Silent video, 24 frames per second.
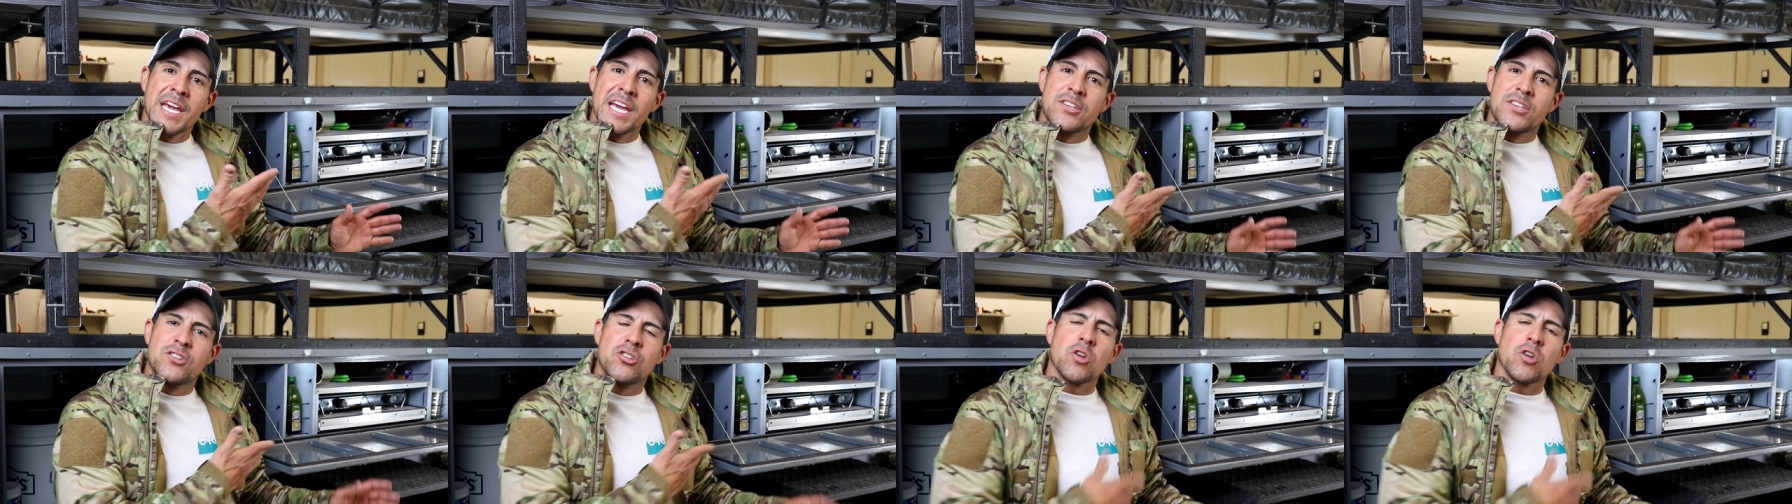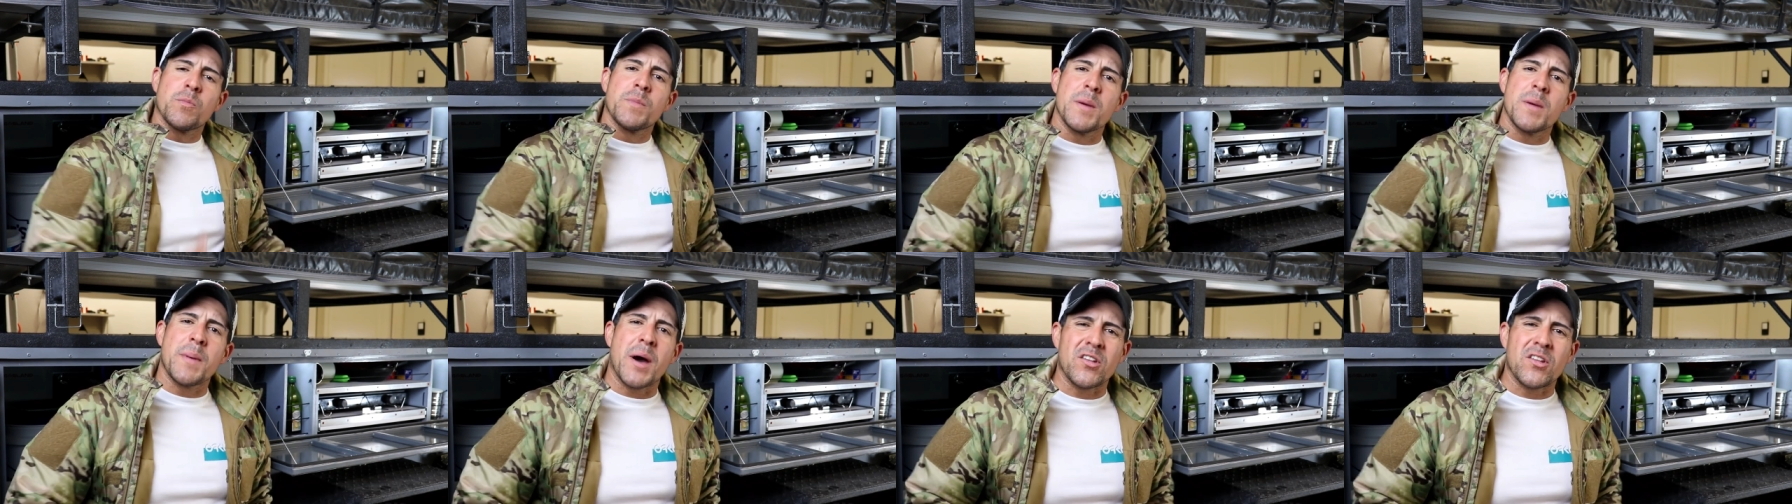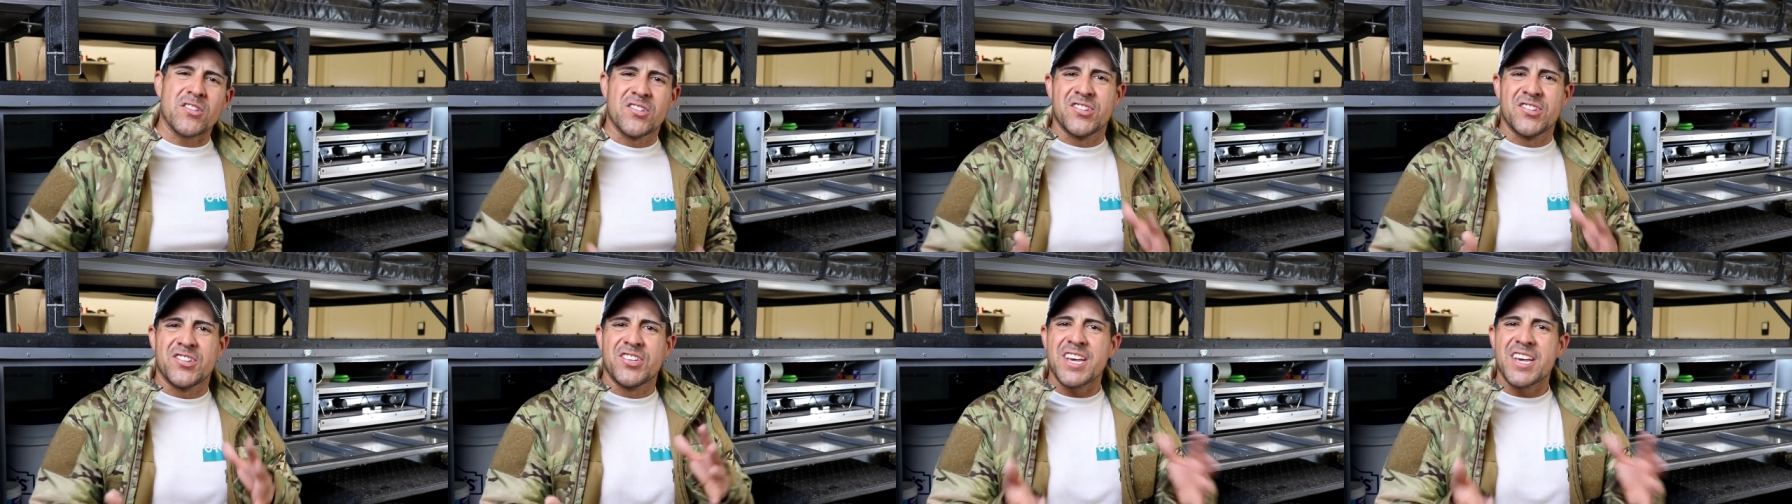It took me
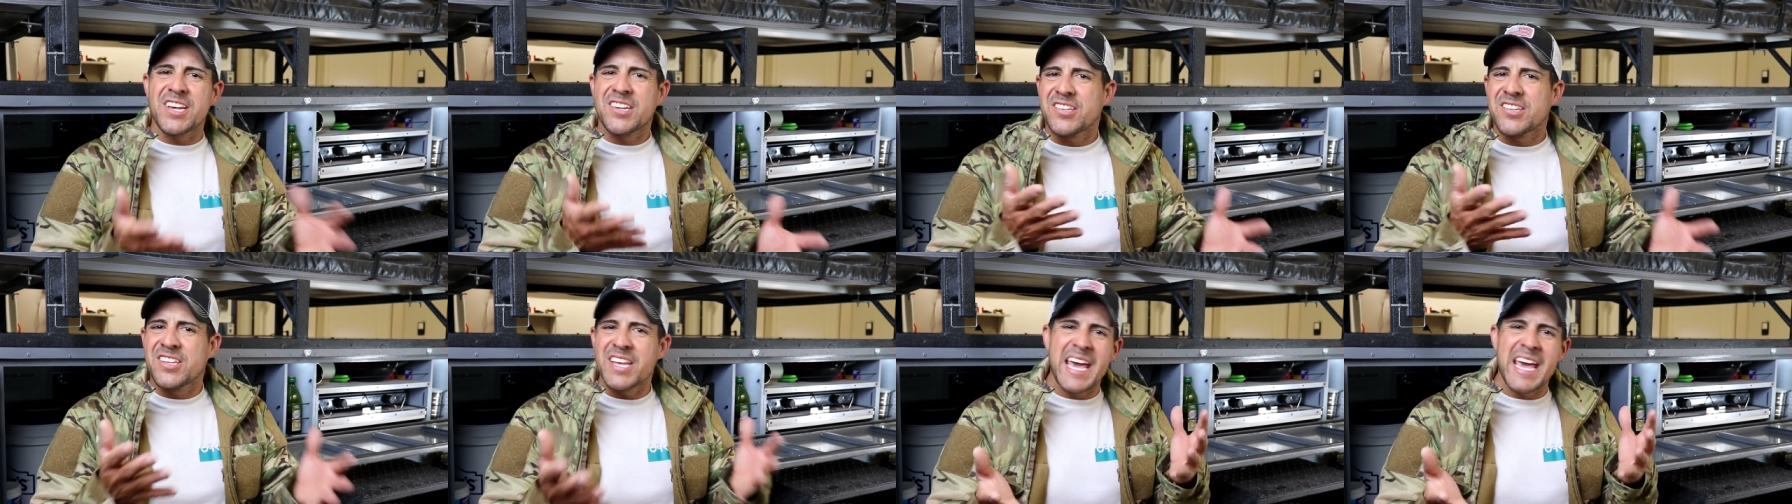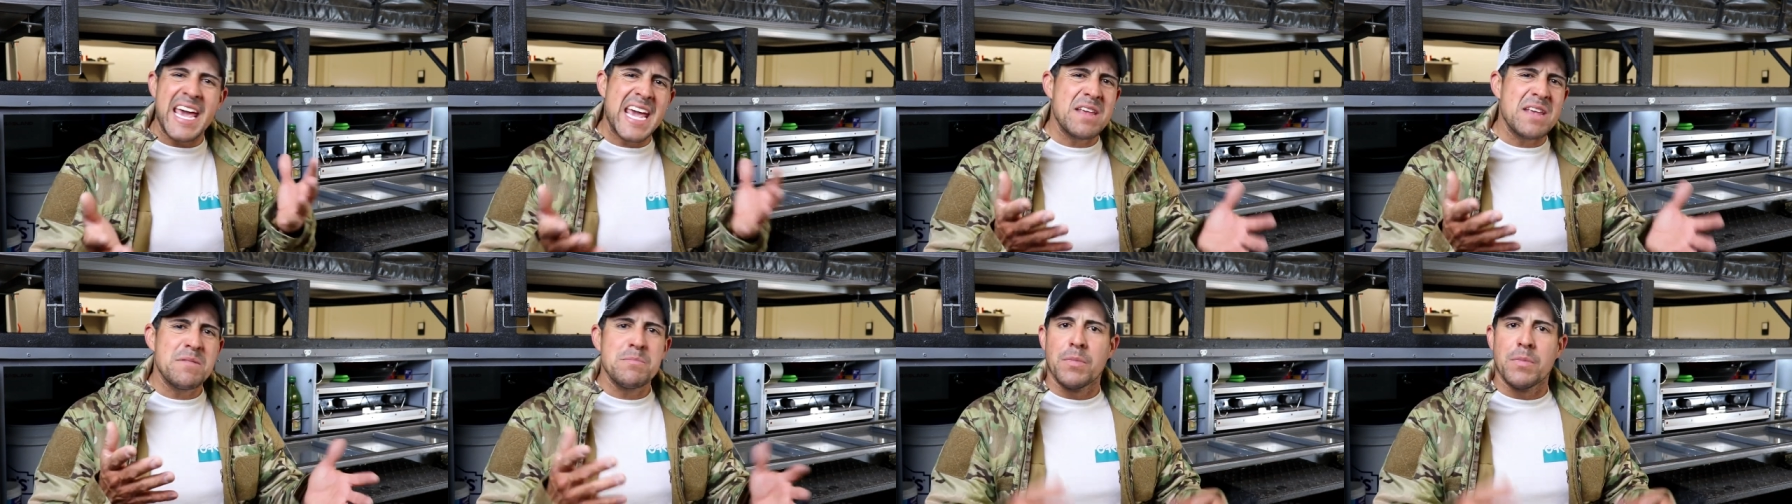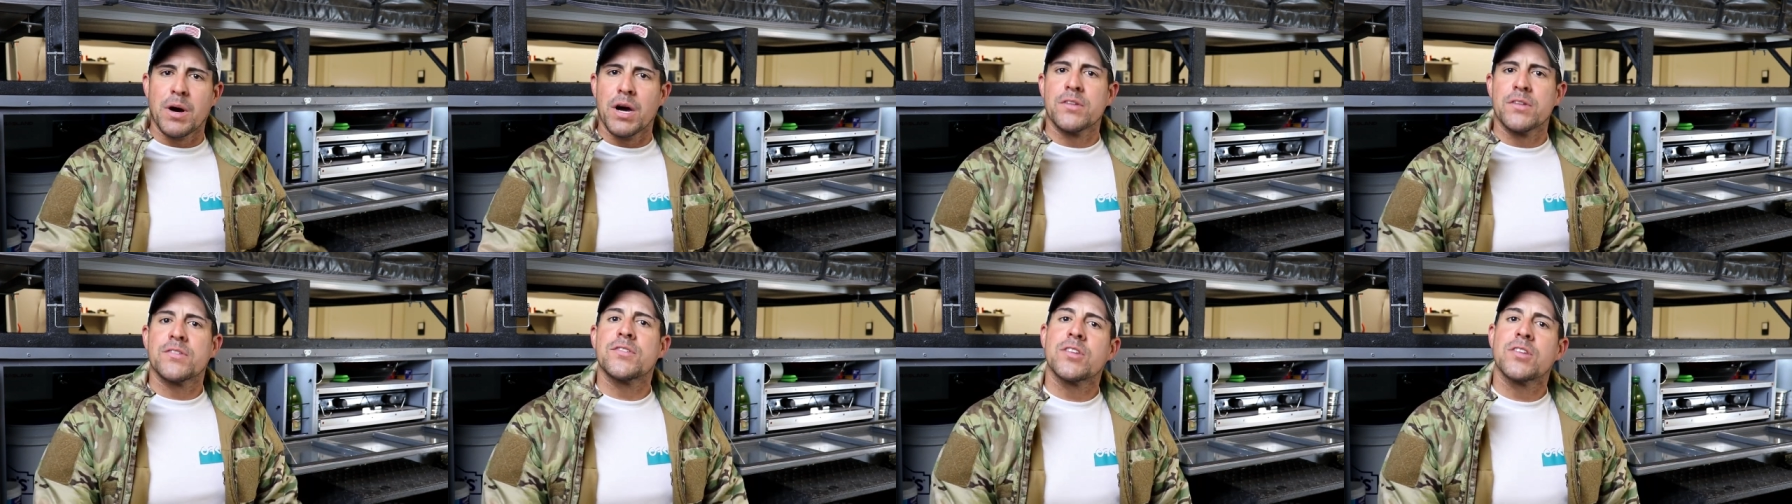about six to eight
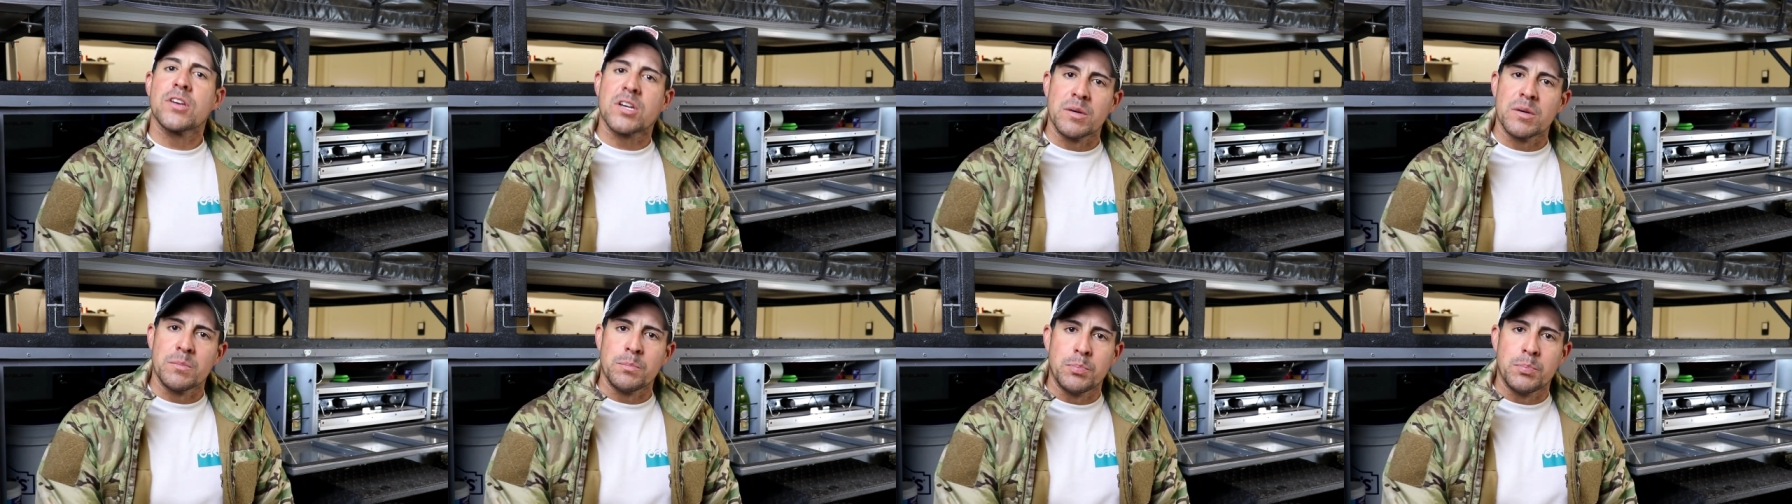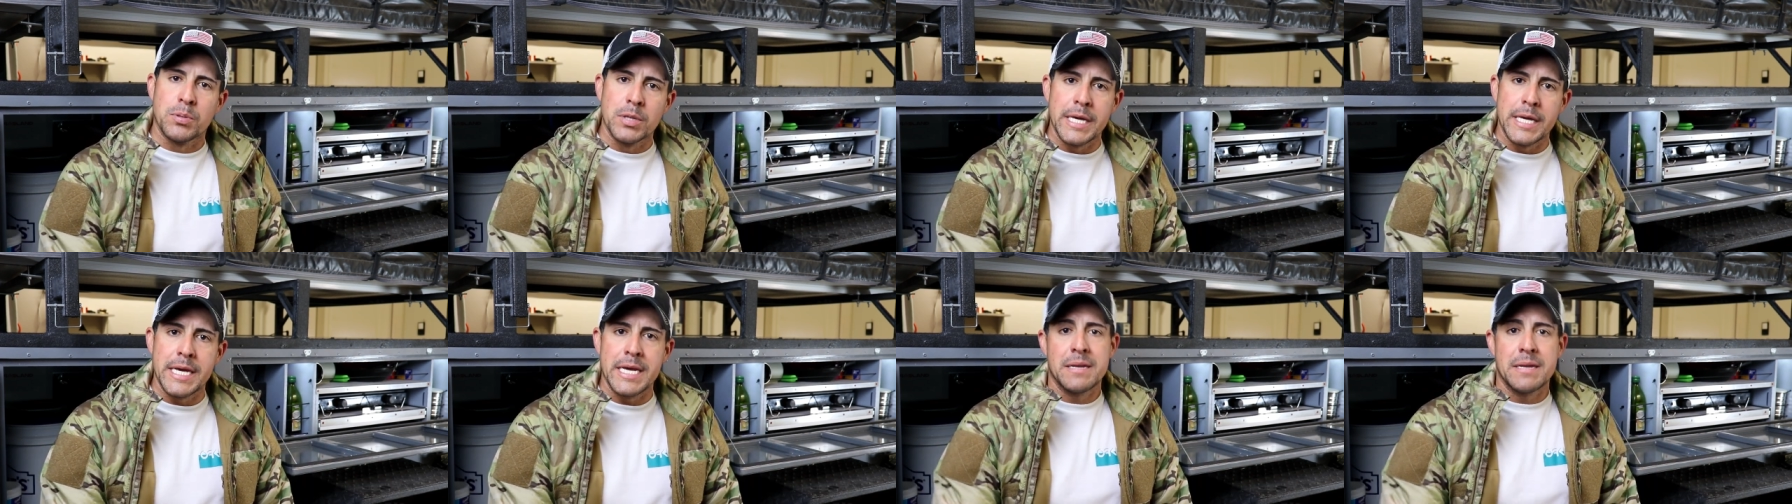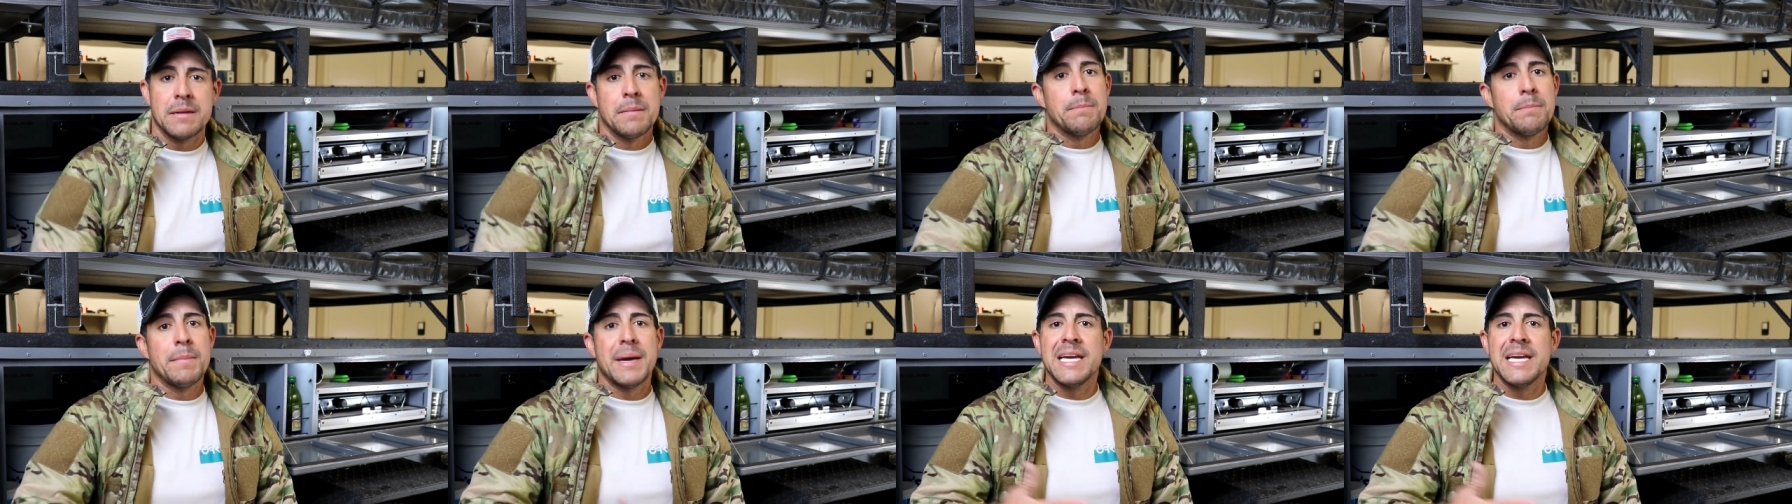months to complete,